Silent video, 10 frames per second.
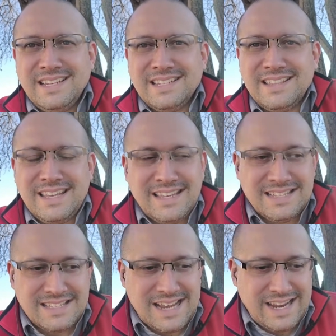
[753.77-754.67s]
the
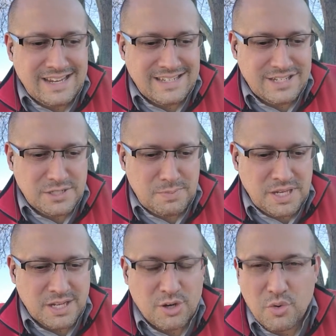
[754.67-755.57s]
inside has just
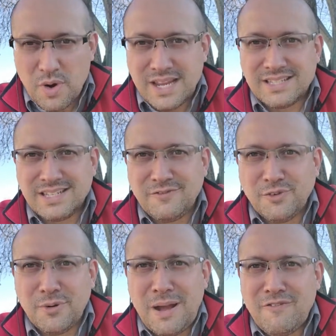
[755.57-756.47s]
been crazy.
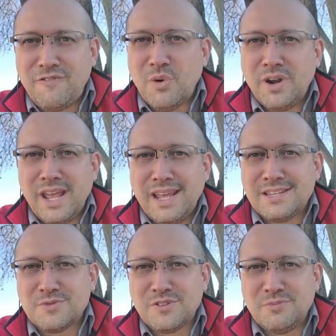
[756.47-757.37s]
For about 4
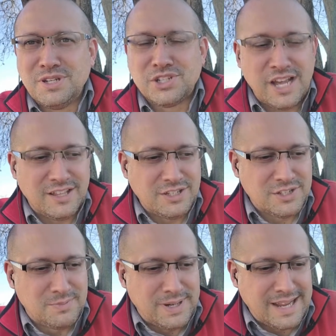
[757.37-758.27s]
days, we've been
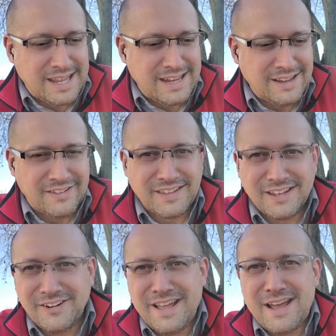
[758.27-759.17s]
challenged by getting on the
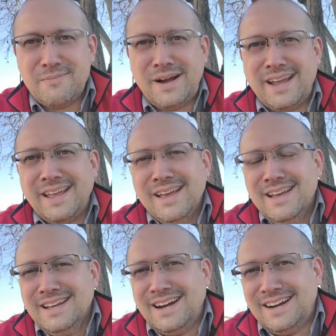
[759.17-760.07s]
internet, by
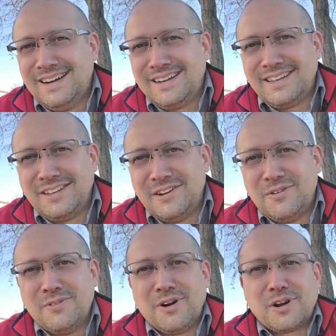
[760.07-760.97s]

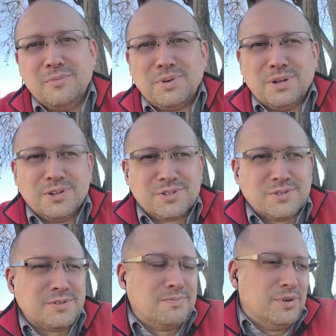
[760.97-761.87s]
our computers
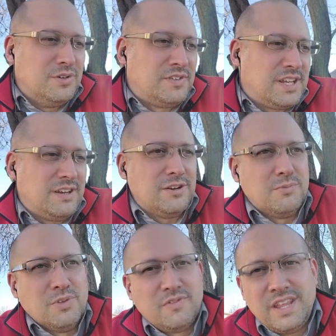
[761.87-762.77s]
were moved here,
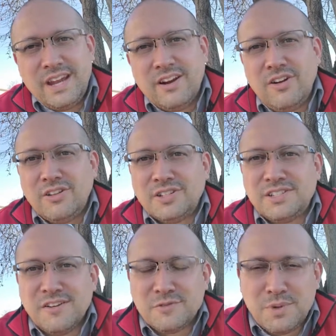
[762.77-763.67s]
moved there, all our
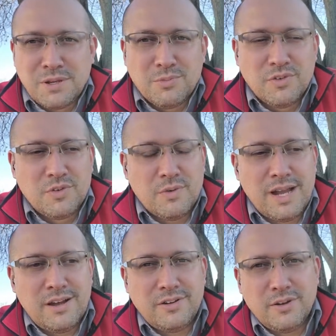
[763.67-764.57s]
stuff's being moved
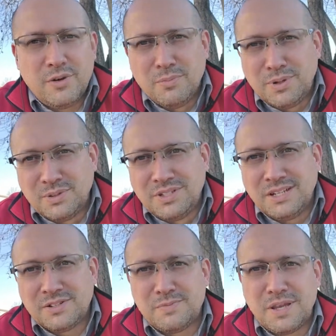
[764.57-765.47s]
around, the whole
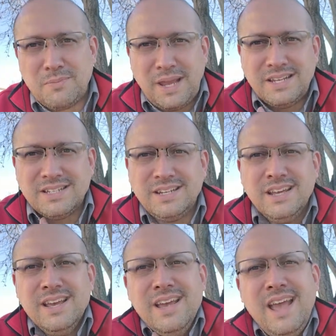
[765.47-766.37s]
building was being painted,
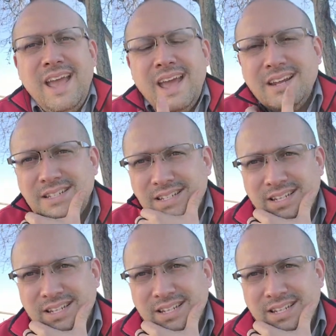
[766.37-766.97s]
and